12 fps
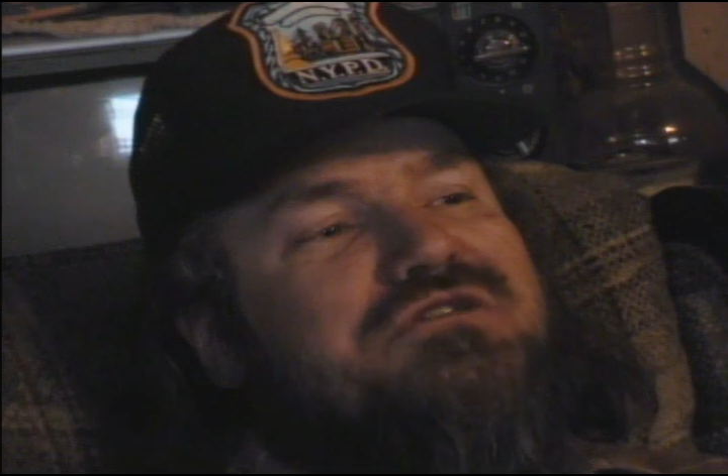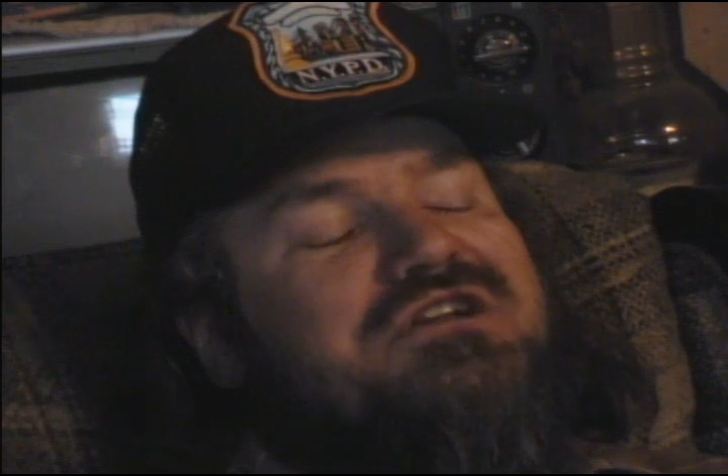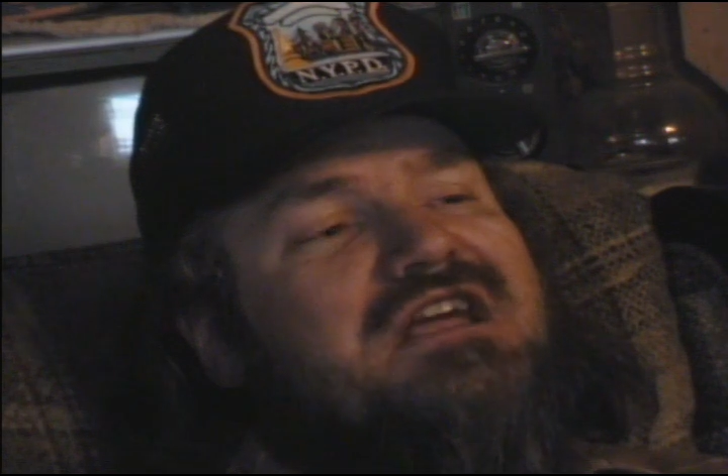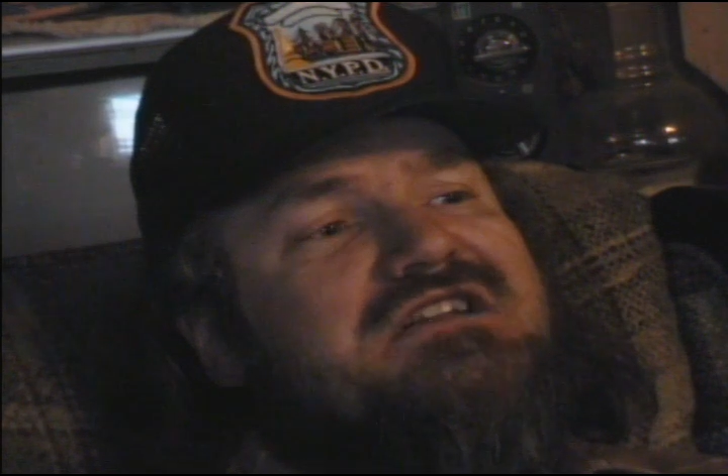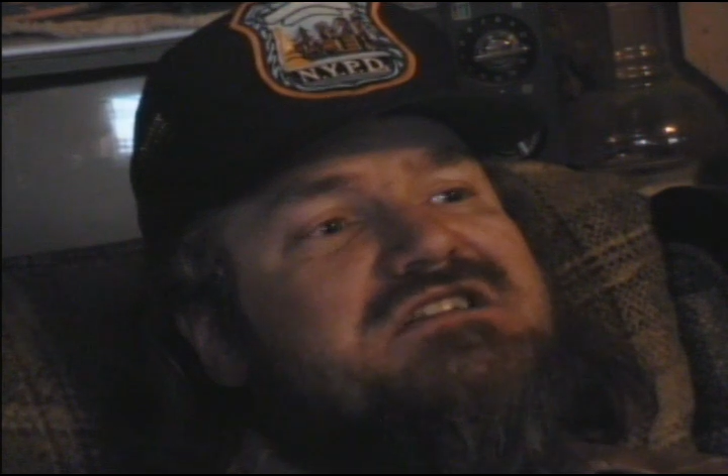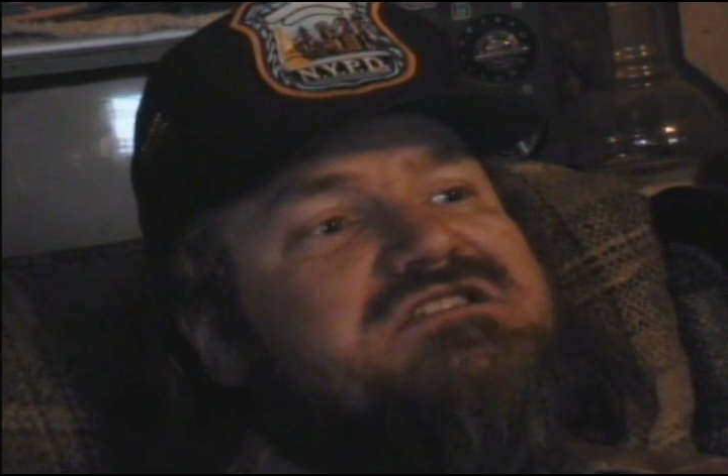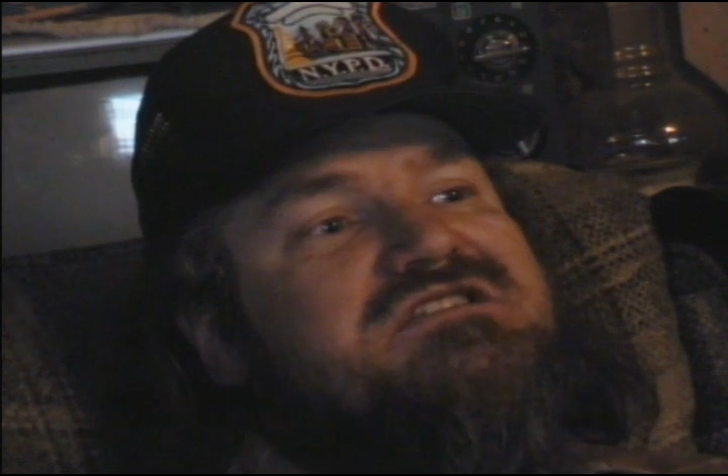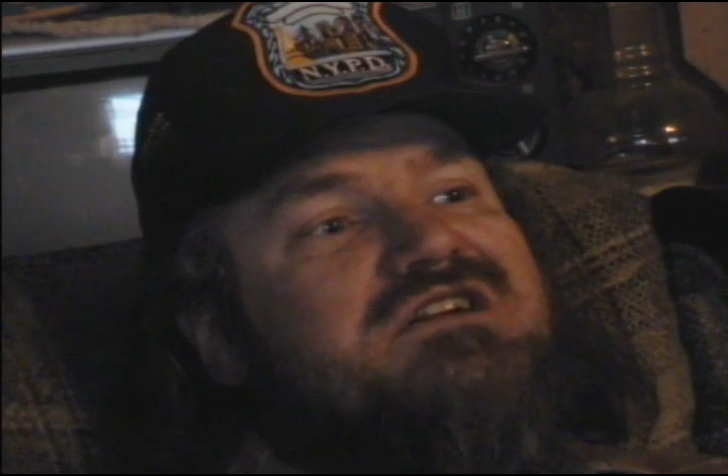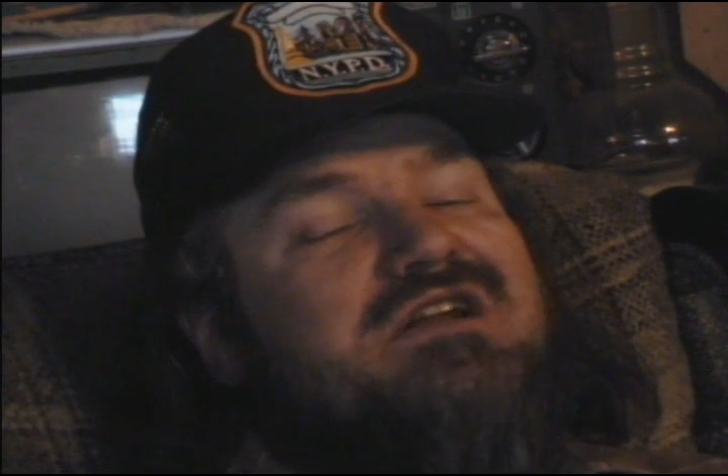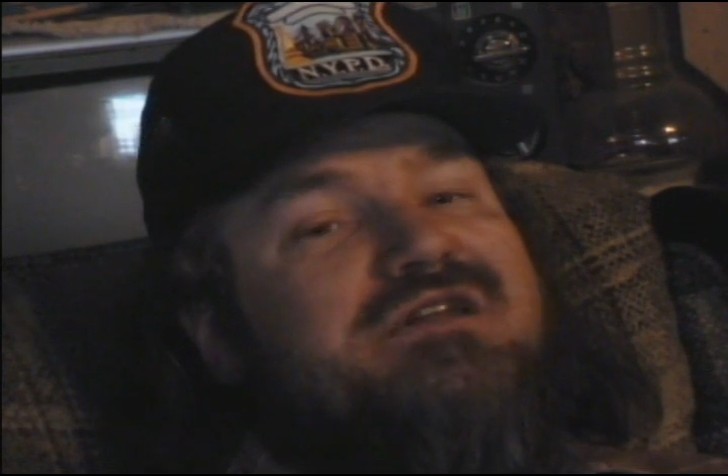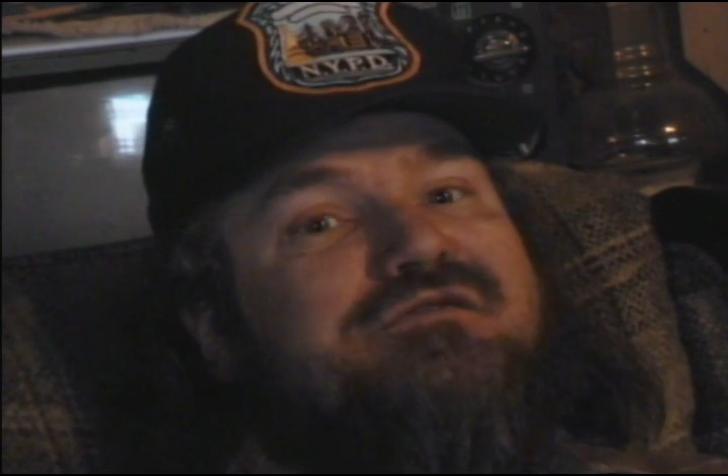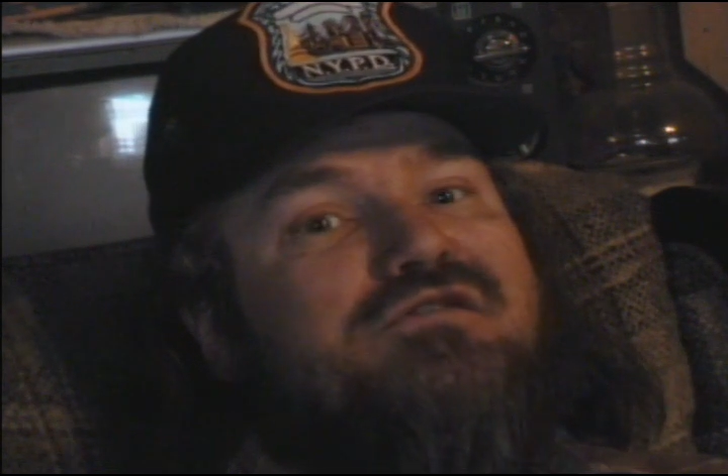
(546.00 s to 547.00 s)
were
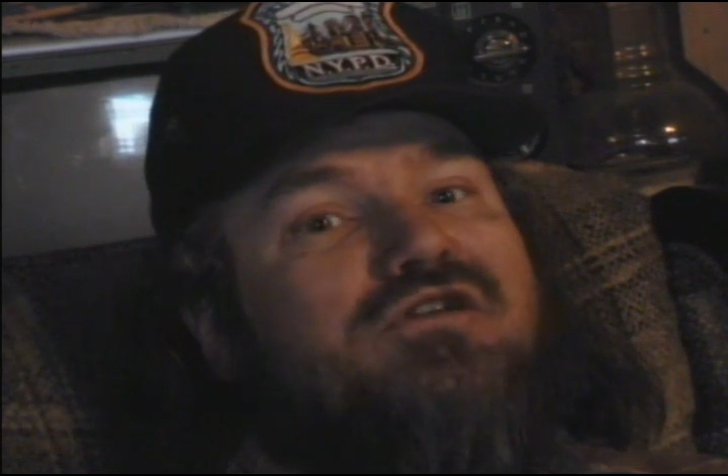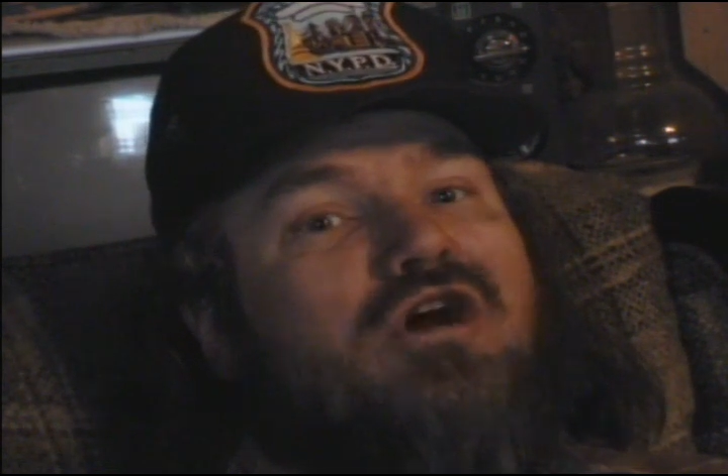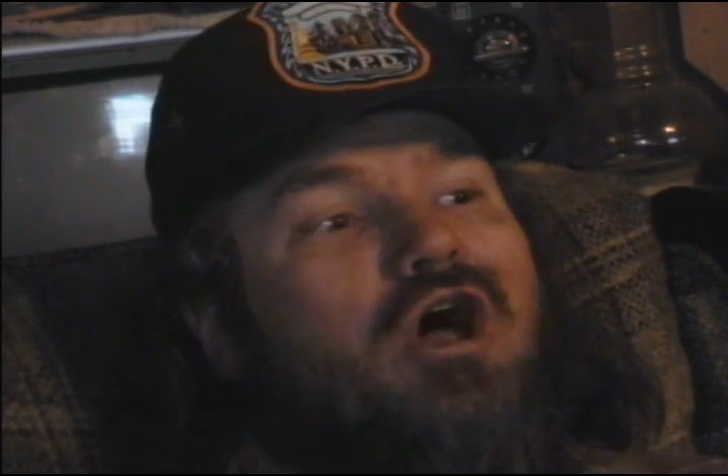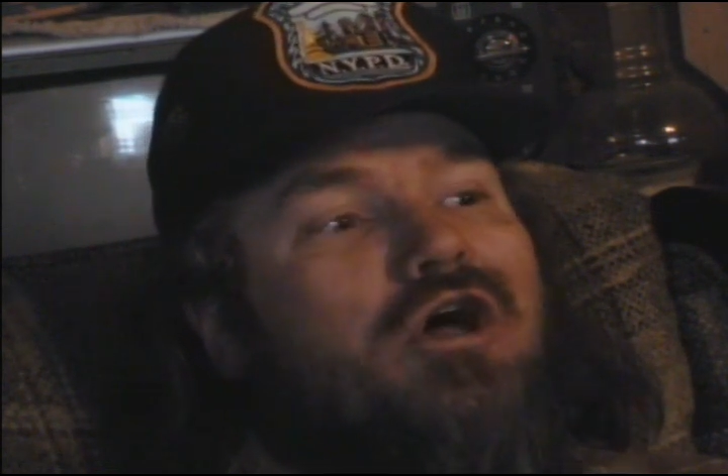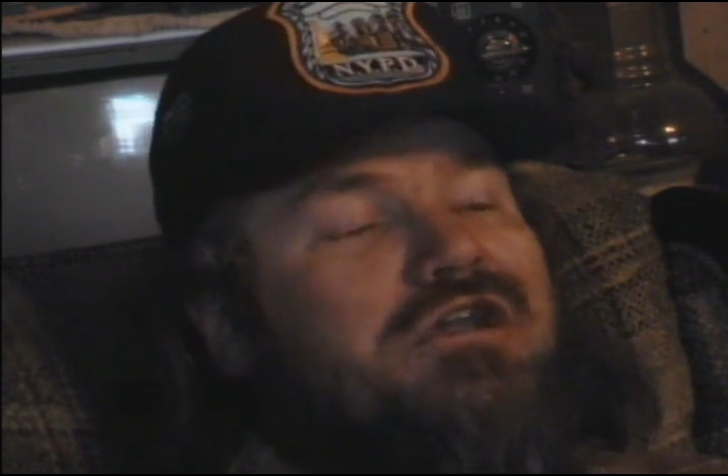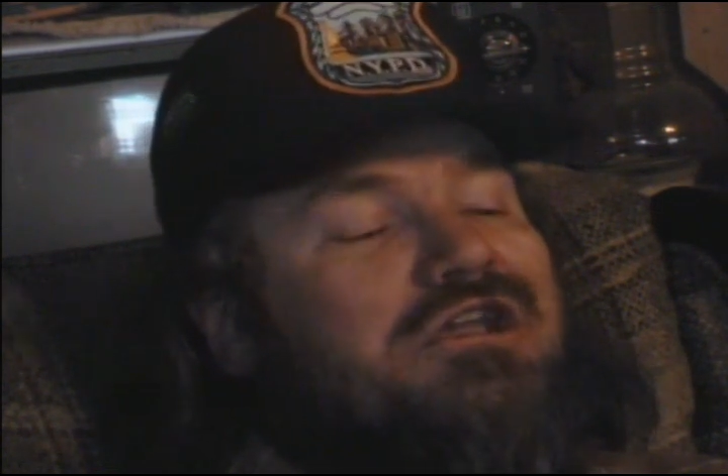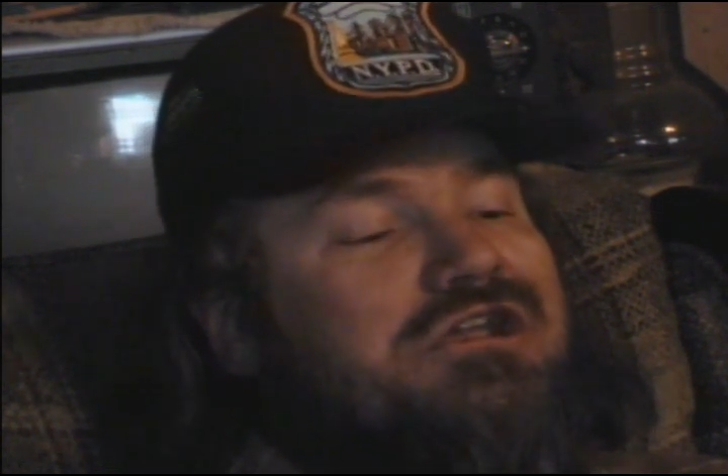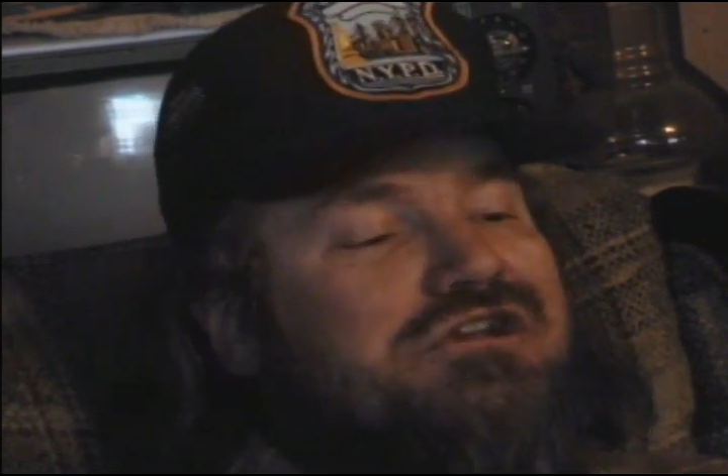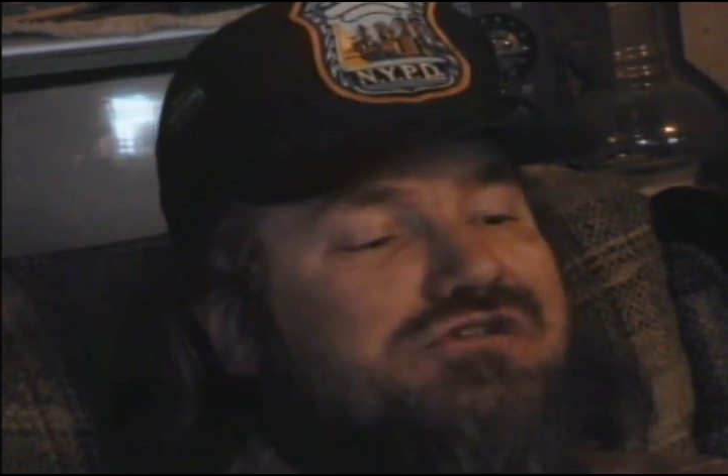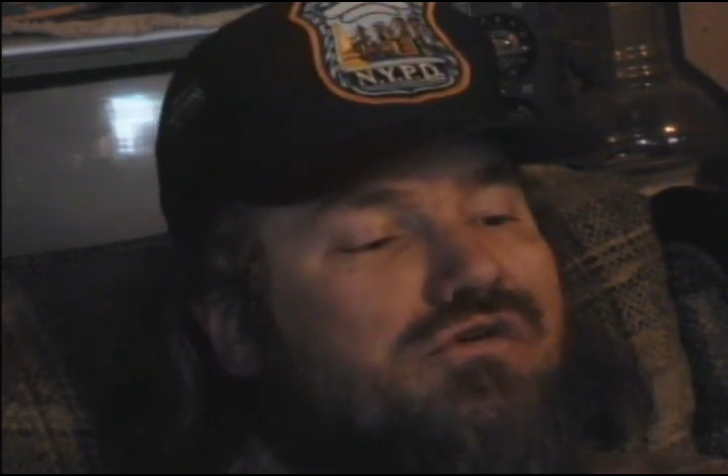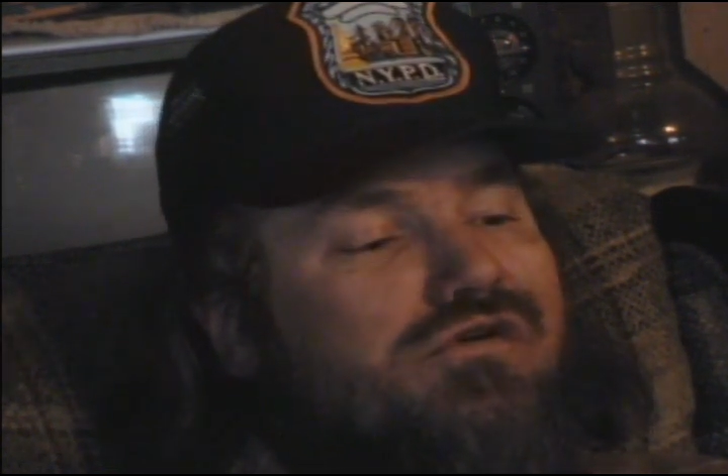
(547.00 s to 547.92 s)
necessary for hauling his